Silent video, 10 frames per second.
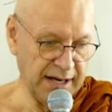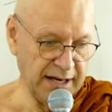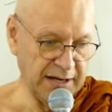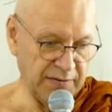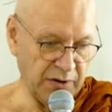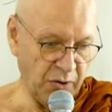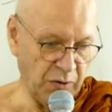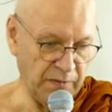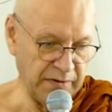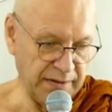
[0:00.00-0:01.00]
If they
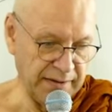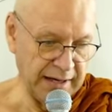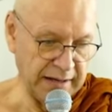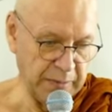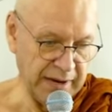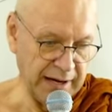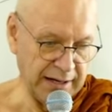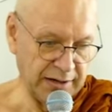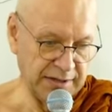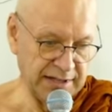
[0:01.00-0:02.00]
often think about
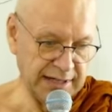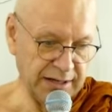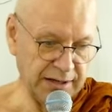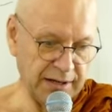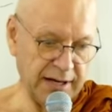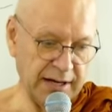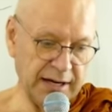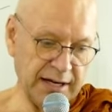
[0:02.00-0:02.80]
and consider